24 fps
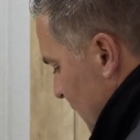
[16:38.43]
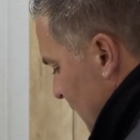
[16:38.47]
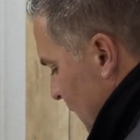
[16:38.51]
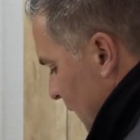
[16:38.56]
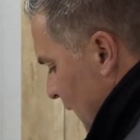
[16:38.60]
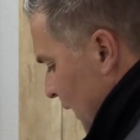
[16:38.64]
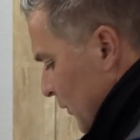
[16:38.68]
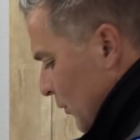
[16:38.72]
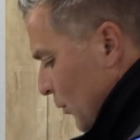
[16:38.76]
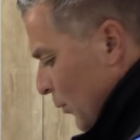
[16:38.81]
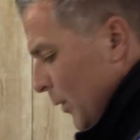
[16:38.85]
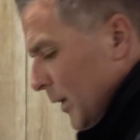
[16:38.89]

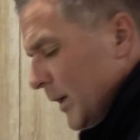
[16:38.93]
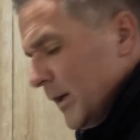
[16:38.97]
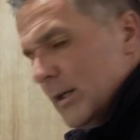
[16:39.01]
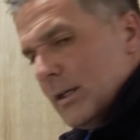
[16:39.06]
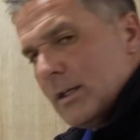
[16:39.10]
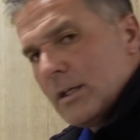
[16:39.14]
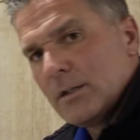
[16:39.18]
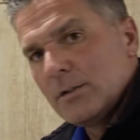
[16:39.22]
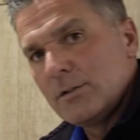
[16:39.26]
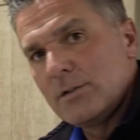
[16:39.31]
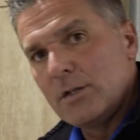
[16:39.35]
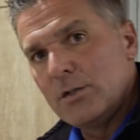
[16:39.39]
As we
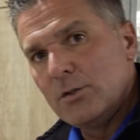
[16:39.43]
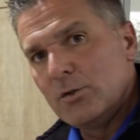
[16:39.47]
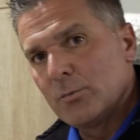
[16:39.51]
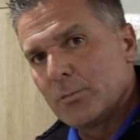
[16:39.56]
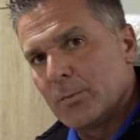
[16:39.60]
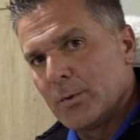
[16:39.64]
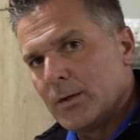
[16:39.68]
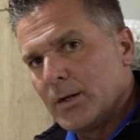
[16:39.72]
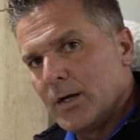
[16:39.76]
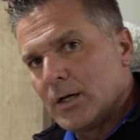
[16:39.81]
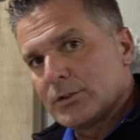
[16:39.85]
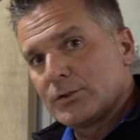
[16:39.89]
continue
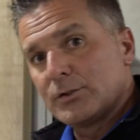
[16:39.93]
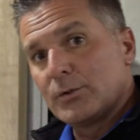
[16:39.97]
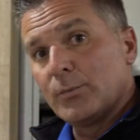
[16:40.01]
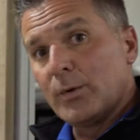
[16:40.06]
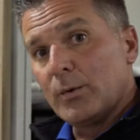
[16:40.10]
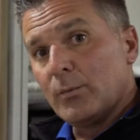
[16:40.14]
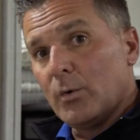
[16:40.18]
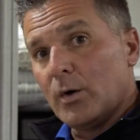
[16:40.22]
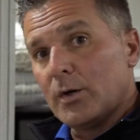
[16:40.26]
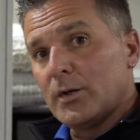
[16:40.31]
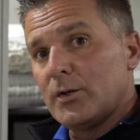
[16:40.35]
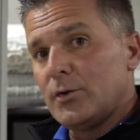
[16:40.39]
production,
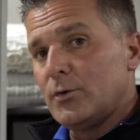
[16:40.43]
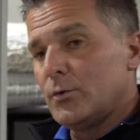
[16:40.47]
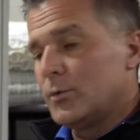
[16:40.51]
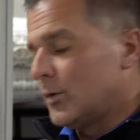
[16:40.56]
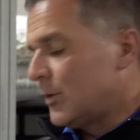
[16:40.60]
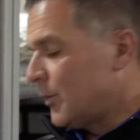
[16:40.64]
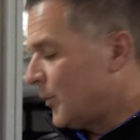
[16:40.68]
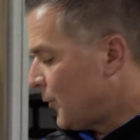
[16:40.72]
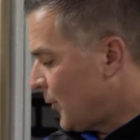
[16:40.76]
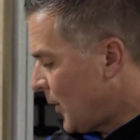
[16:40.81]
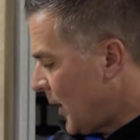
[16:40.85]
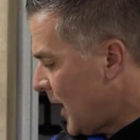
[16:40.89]
we wanted to
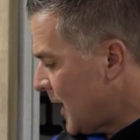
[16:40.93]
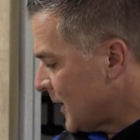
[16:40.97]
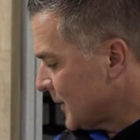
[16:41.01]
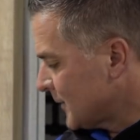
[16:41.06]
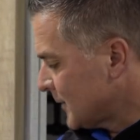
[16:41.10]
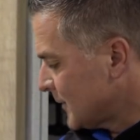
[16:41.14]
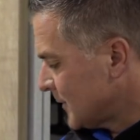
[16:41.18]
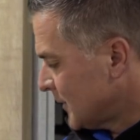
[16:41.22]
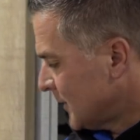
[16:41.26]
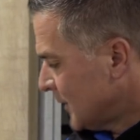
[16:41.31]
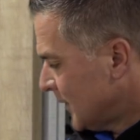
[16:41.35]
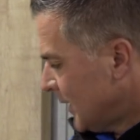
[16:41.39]

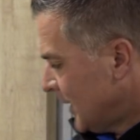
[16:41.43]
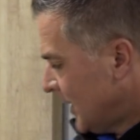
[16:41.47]
address